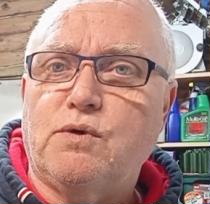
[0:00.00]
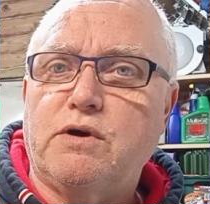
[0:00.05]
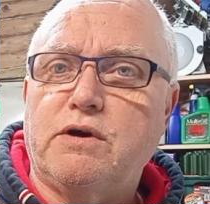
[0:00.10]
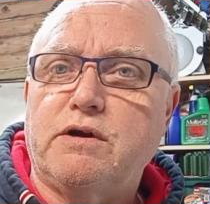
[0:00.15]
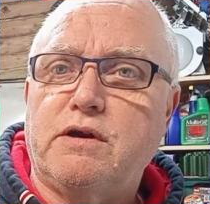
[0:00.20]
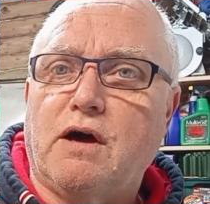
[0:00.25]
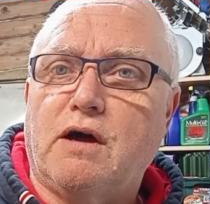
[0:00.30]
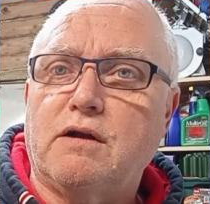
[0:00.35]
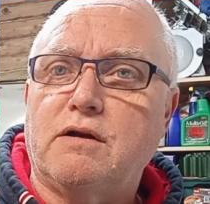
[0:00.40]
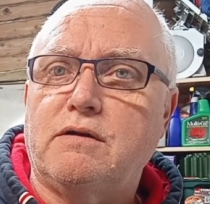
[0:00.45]

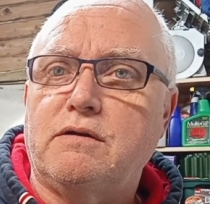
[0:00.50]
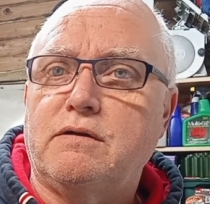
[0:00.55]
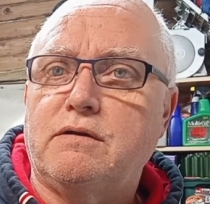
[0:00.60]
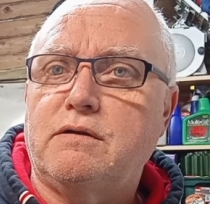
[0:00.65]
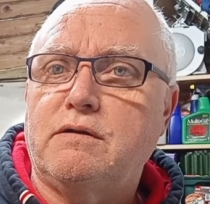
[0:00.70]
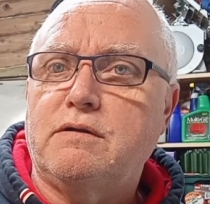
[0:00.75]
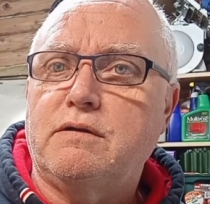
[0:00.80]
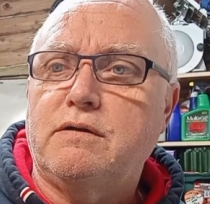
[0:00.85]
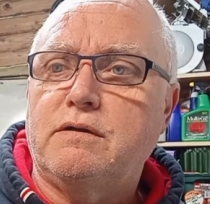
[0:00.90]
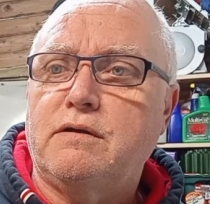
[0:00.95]
on
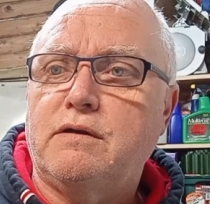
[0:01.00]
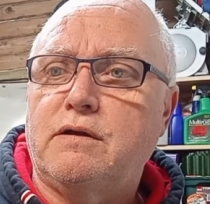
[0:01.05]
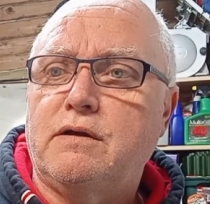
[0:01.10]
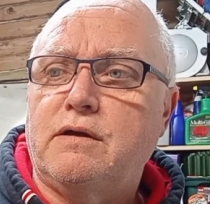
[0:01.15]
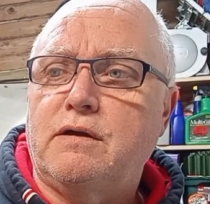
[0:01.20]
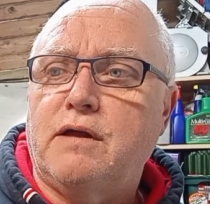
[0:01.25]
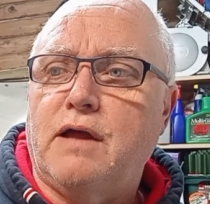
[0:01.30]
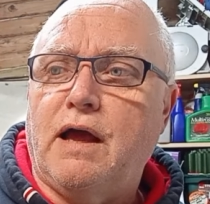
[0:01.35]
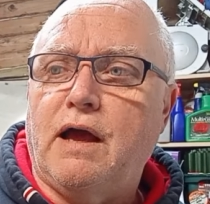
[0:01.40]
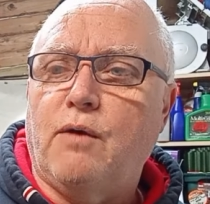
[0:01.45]

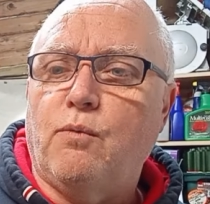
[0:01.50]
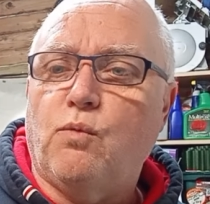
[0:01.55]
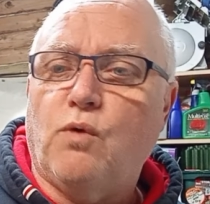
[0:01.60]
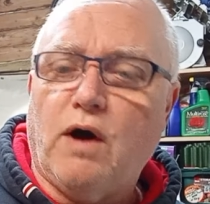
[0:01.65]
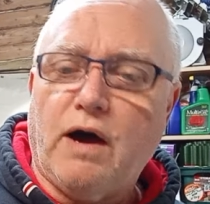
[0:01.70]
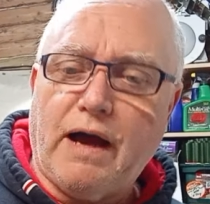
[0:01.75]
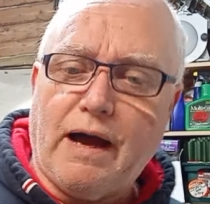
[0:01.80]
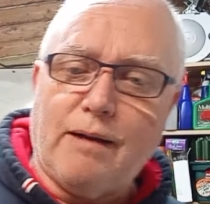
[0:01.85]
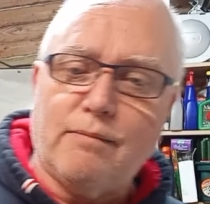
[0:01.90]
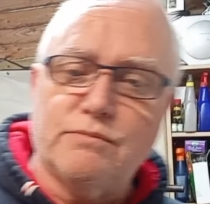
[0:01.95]
what
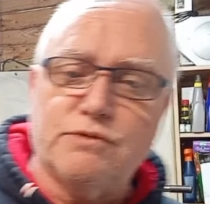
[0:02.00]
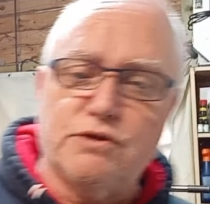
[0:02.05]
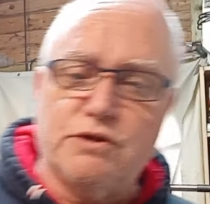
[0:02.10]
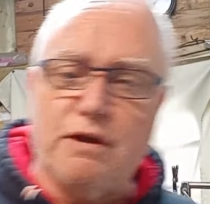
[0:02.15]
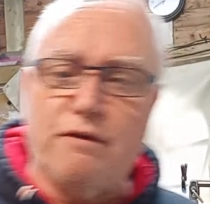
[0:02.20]
happens if